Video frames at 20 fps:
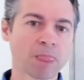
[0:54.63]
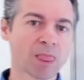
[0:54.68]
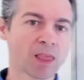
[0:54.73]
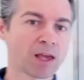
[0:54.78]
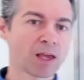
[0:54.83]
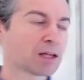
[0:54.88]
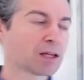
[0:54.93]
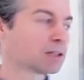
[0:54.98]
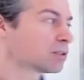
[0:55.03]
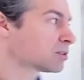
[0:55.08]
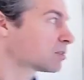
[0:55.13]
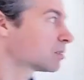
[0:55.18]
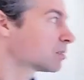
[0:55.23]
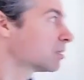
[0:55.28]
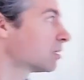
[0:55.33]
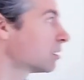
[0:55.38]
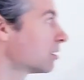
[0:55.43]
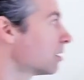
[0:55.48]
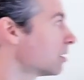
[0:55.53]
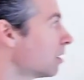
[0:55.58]
And
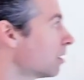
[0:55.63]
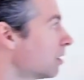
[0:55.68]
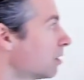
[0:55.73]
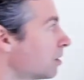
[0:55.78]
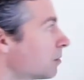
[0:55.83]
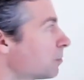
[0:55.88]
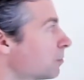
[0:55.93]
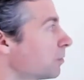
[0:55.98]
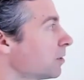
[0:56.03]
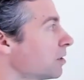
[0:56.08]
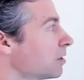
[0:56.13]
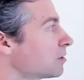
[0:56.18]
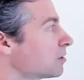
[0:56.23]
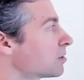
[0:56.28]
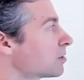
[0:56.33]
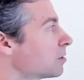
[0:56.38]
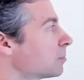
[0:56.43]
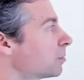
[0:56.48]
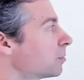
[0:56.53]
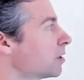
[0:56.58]
uh, pretty
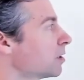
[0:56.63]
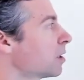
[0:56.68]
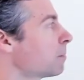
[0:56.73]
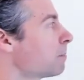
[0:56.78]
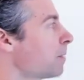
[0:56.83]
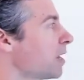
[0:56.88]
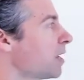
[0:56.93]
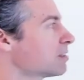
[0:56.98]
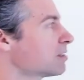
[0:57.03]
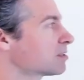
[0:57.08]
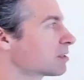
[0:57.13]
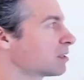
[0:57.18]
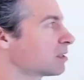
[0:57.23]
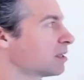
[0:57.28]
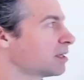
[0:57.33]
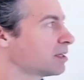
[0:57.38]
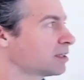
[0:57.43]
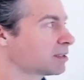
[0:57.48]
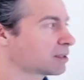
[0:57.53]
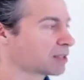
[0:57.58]
simply, a base
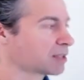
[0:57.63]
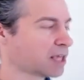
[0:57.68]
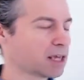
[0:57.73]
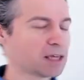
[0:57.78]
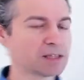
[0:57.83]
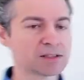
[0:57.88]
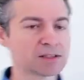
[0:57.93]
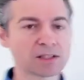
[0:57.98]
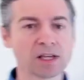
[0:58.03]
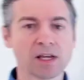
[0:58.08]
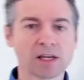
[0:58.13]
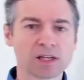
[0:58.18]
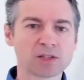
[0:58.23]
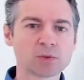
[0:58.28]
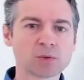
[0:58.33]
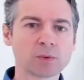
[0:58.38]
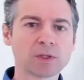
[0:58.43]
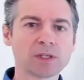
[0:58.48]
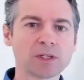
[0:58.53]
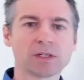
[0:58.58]
case
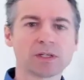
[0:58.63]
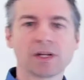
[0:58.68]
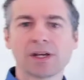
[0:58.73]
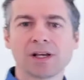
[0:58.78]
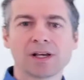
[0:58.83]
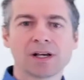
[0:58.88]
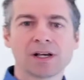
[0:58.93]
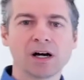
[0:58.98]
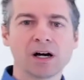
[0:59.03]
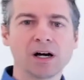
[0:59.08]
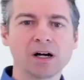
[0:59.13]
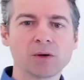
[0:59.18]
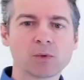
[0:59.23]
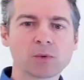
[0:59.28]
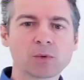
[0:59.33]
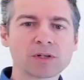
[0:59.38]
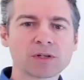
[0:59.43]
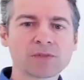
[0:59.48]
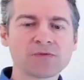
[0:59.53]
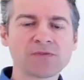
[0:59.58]
is when
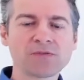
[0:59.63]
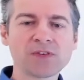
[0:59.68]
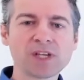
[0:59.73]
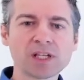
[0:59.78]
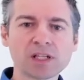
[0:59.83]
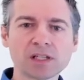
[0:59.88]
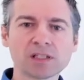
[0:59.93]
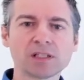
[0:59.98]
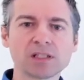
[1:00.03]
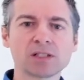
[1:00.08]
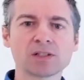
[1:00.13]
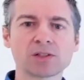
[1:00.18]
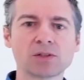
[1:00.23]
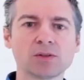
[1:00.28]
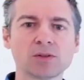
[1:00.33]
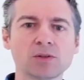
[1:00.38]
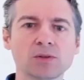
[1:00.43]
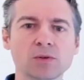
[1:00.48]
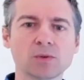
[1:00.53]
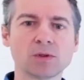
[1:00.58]
we're feeding
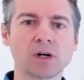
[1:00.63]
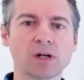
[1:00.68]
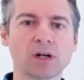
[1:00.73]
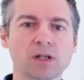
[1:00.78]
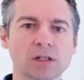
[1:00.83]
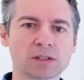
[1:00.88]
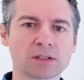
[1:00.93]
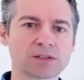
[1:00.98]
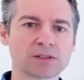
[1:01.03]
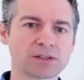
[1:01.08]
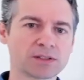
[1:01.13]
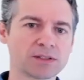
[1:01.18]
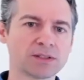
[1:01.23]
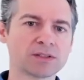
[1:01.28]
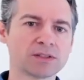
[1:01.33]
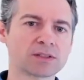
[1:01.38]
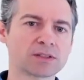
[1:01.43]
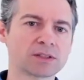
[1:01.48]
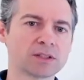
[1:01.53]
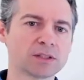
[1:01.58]
into our
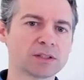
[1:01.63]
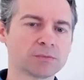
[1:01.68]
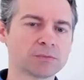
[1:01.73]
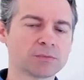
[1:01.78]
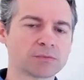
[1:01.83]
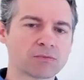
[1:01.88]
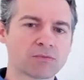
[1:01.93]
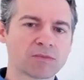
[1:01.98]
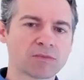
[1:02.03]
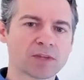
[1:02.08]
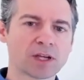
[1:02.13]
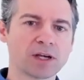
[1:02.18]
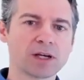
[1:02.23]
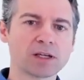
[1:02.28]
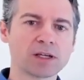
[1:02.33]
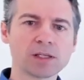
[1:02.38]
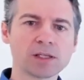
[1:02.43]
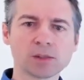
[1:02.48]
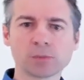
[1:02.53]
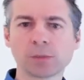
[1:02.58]
system uh,
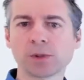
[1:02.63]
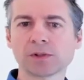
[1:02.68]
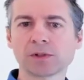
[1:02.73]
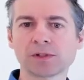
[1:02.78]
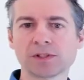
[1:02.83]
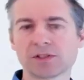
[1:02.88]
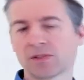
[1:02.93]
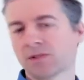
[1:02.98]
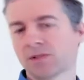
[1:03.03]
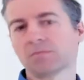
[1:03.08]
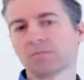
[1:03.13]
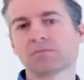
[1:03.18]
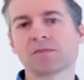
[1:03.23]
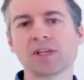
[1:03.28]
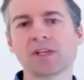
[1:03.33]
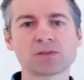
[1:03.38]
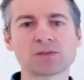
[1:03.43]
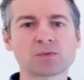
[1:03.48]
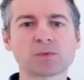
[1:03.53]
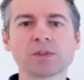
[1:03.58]
input that's,
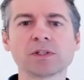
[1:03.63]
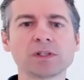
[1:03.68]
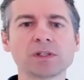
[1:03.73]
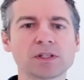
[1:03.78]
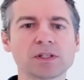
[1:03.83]
that's really